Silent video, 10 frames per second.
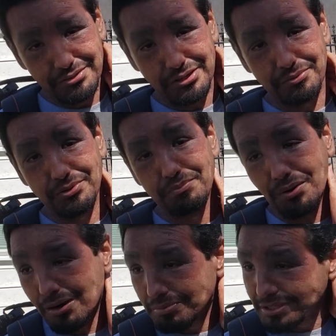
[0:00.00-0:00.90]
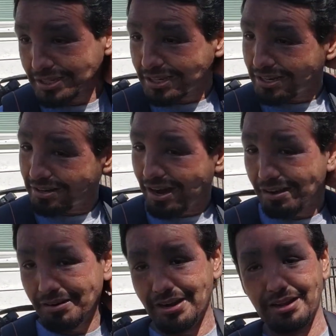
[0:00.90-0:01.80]
you know, no barbers could cut your
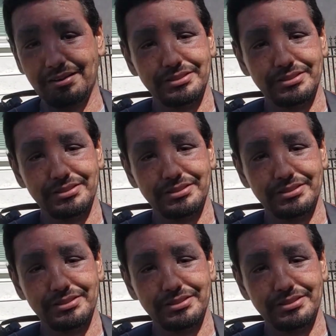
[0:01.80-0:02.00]
hair right now,